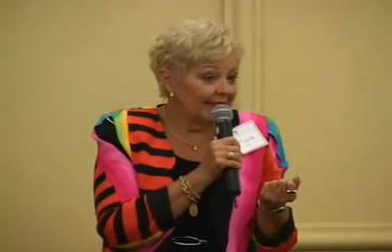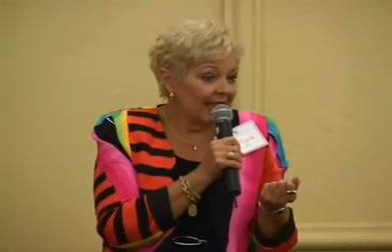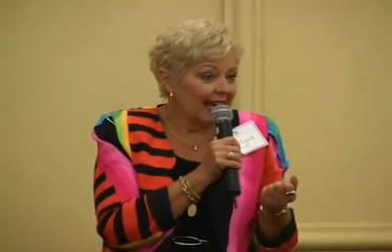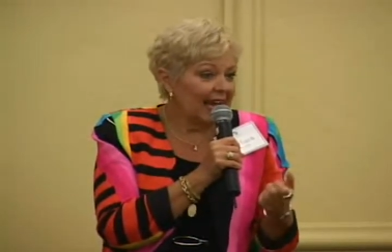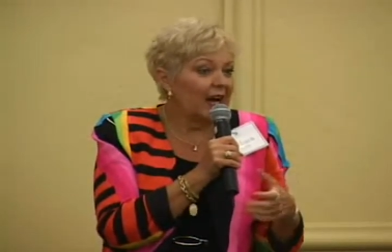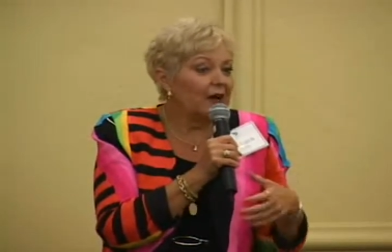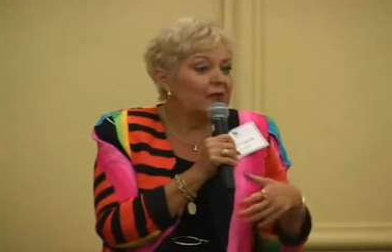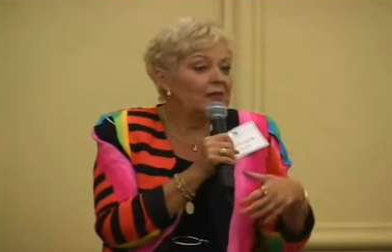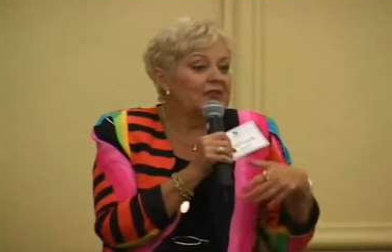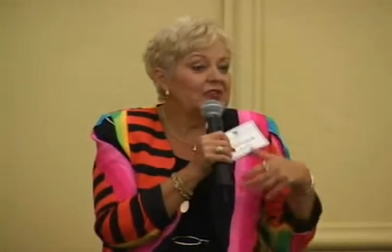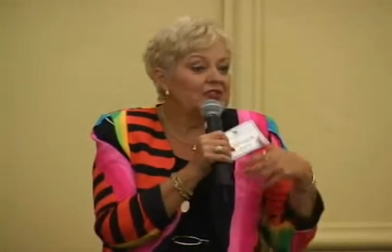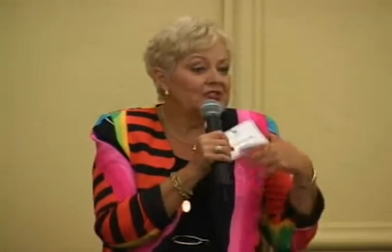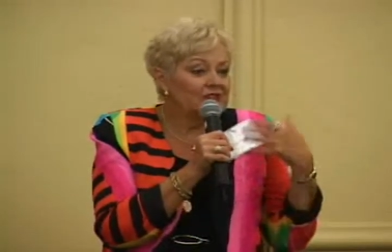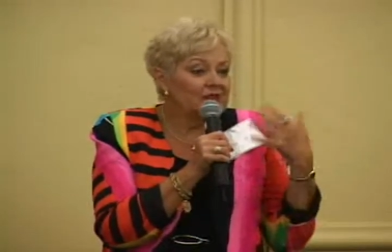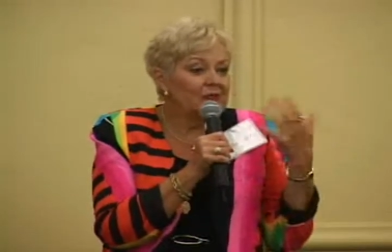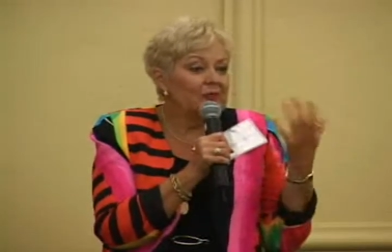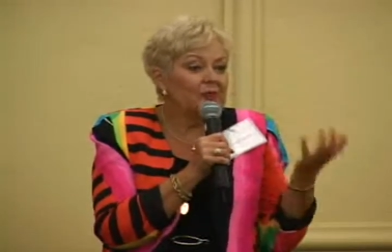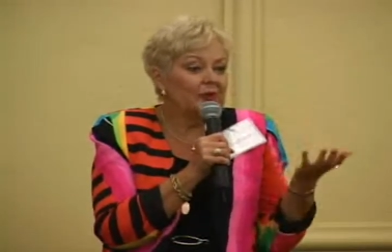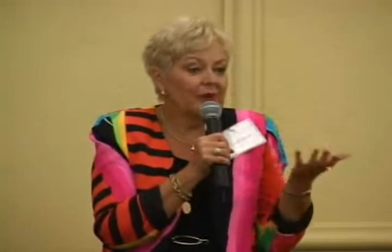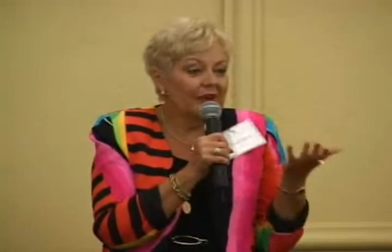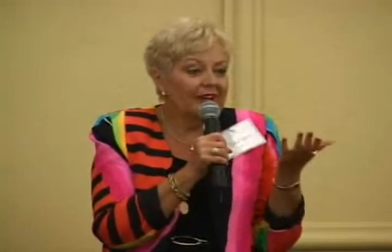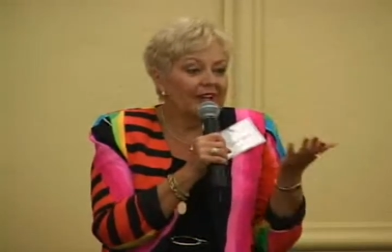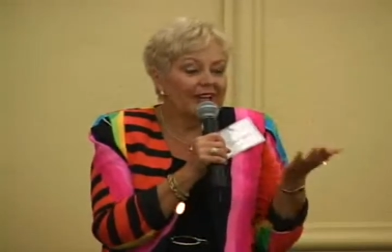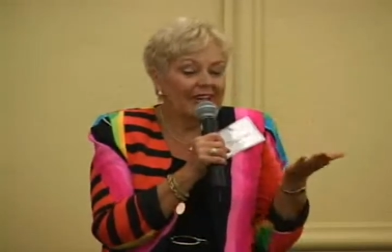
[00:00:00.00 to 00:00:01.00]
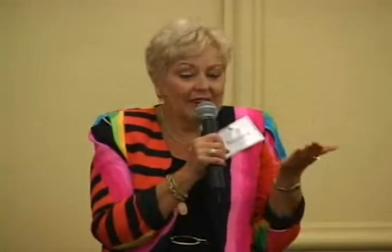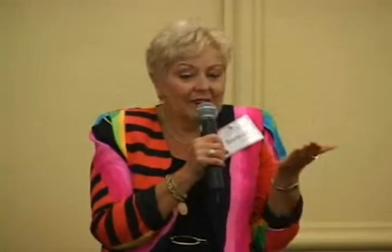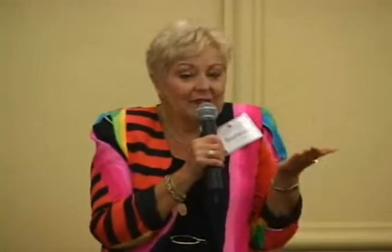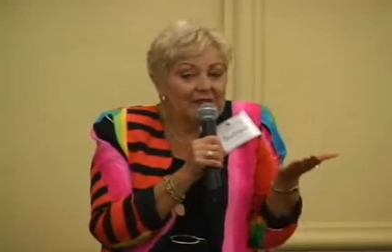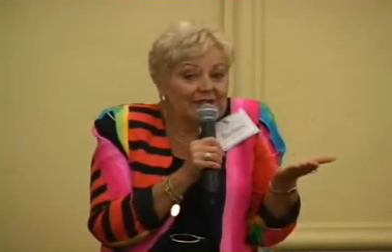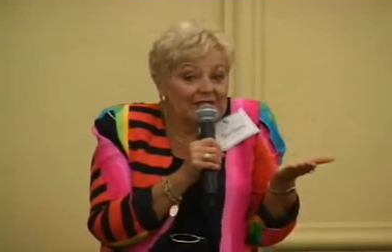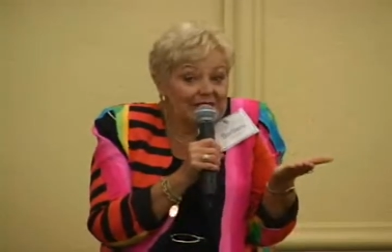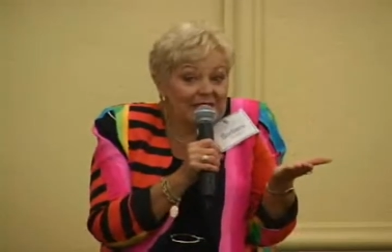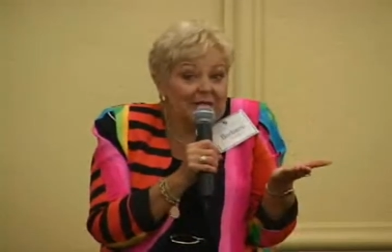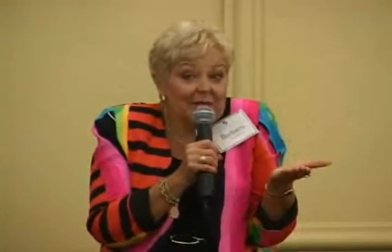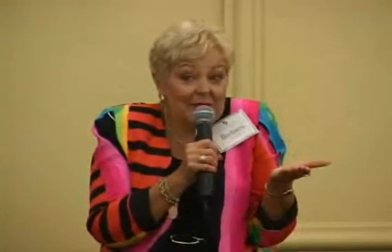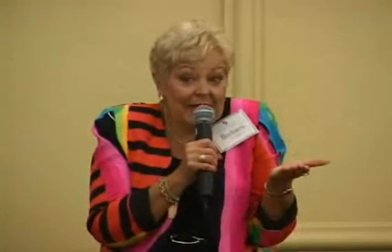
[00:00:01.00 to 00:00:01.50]
How is your work
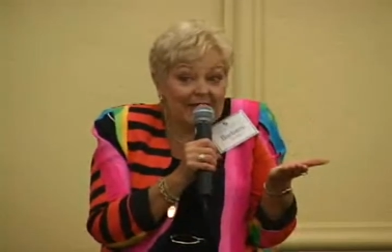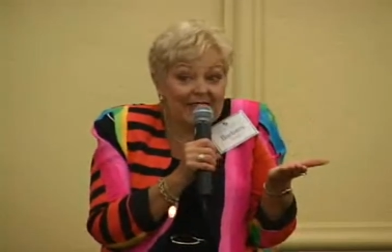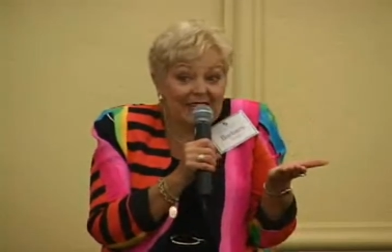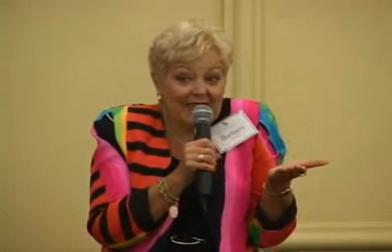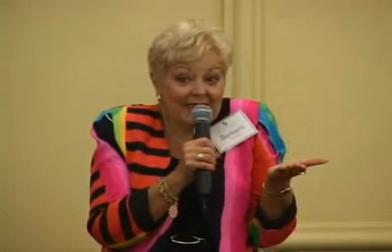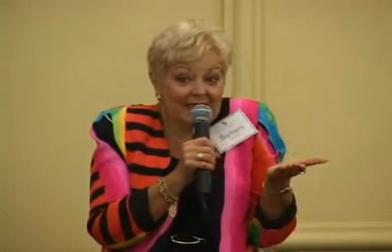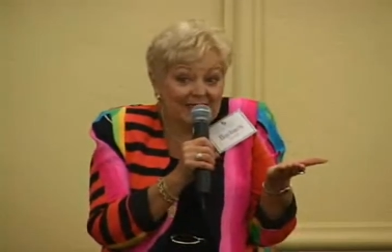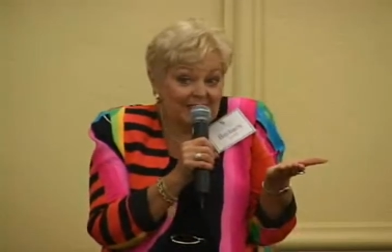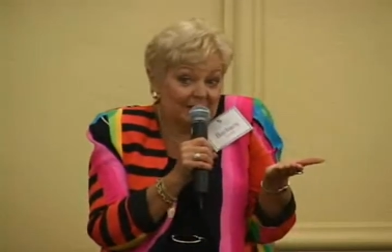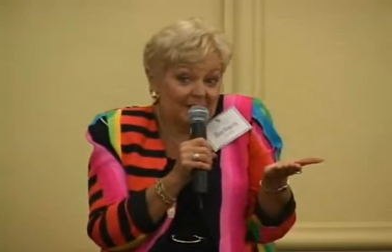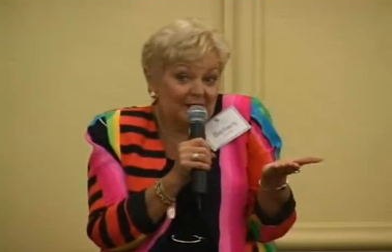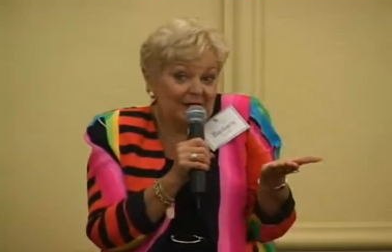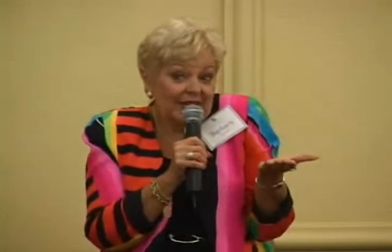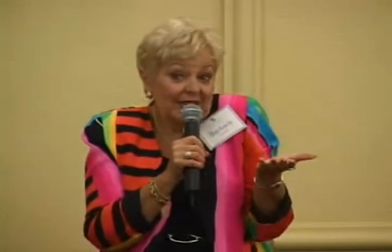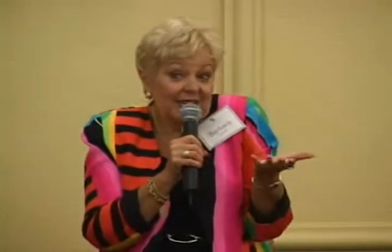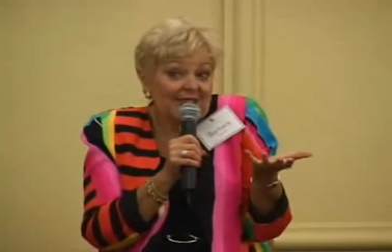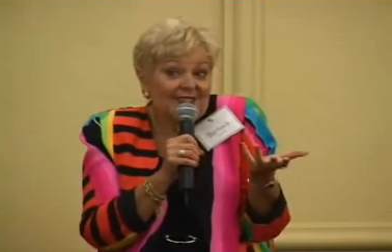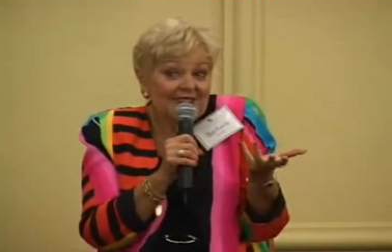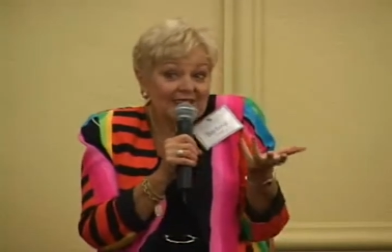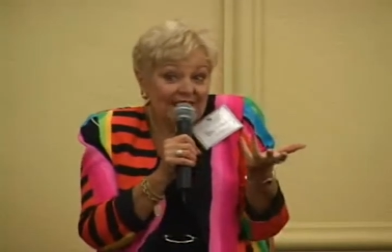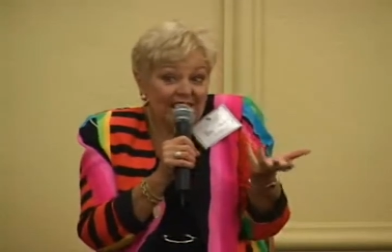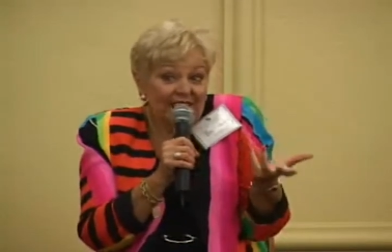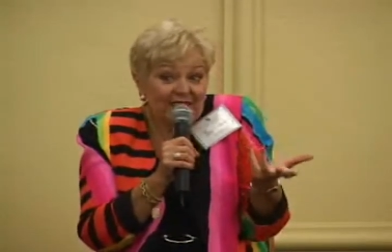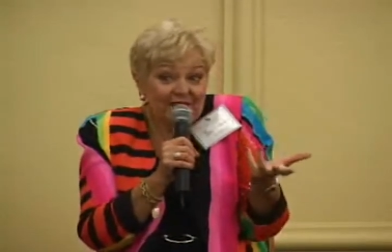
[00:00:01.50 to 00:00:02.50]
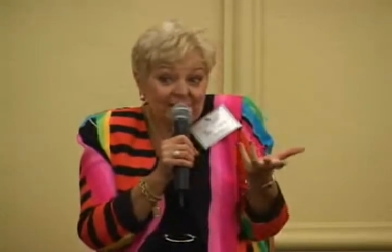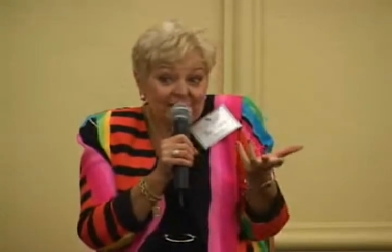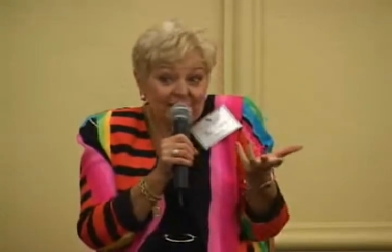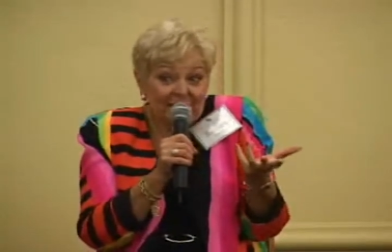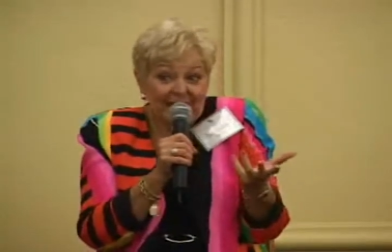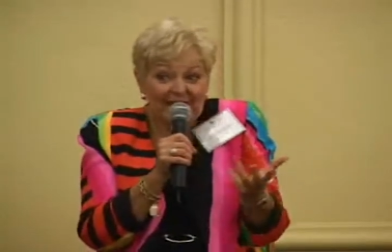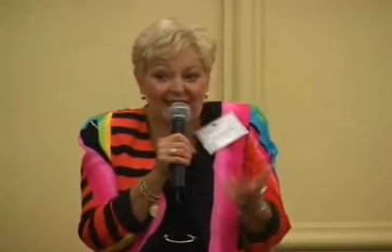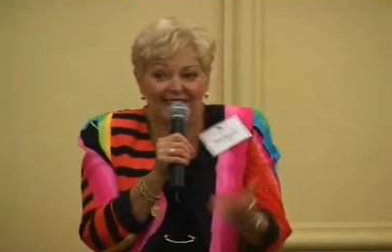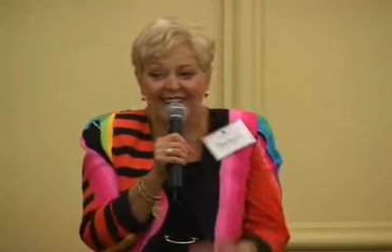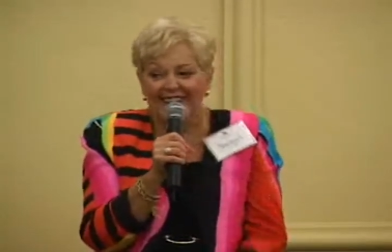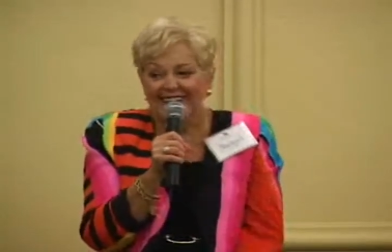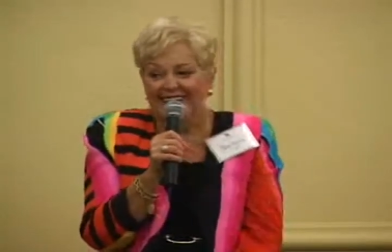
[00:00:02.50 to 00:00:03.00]
every day making somebody's life
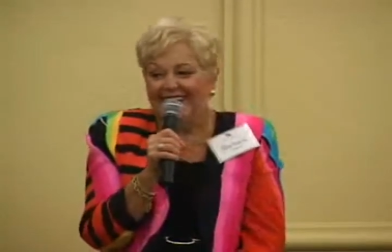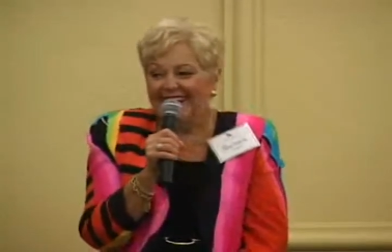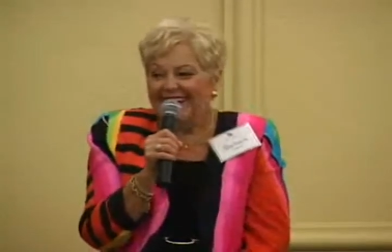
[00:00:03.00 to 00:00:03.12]
better?